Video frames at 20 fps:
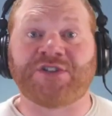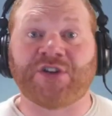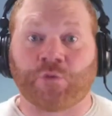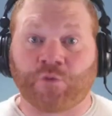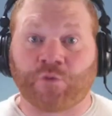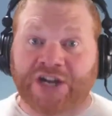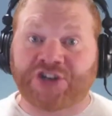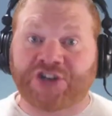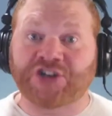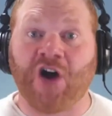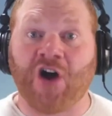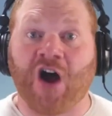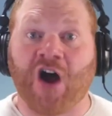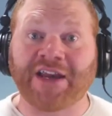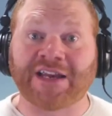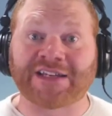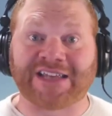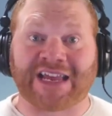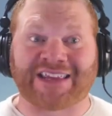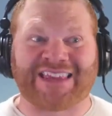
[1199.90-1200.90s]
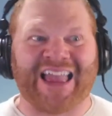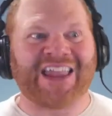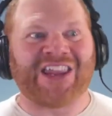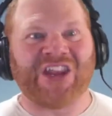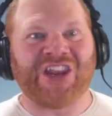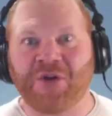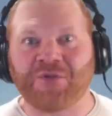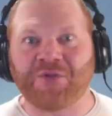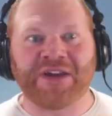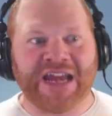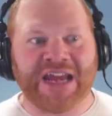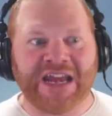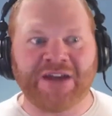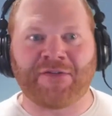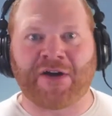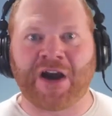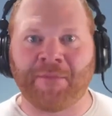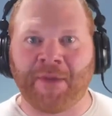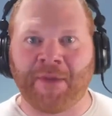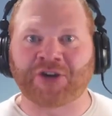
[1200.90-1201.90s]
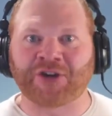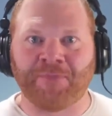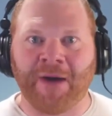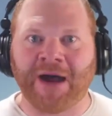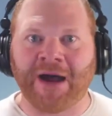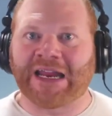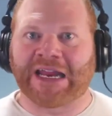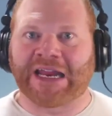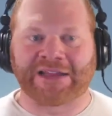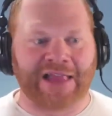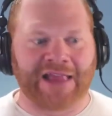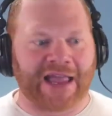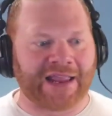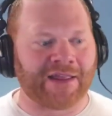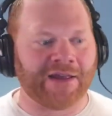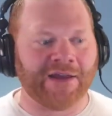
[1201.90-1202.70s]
reach an audience like that, you don't need very much money, like